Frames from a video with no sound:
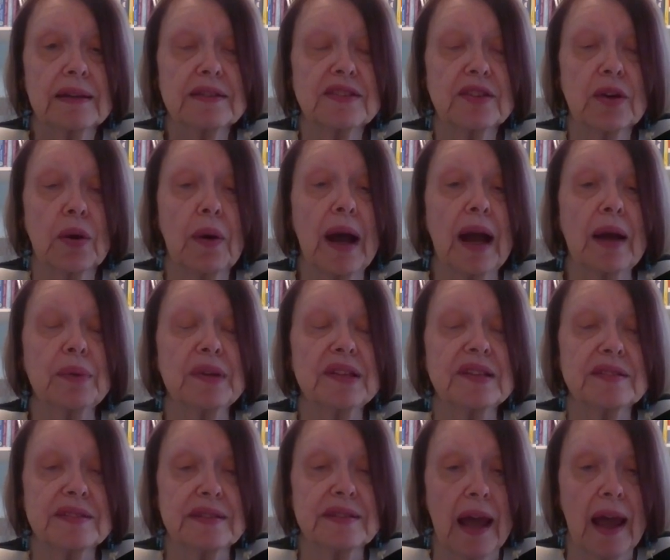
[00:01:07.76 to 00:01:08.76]
So I
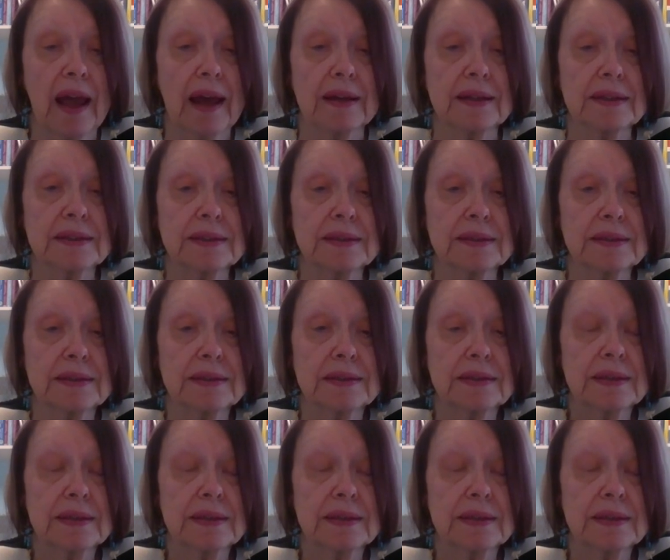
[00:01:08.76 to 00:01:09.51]
would stand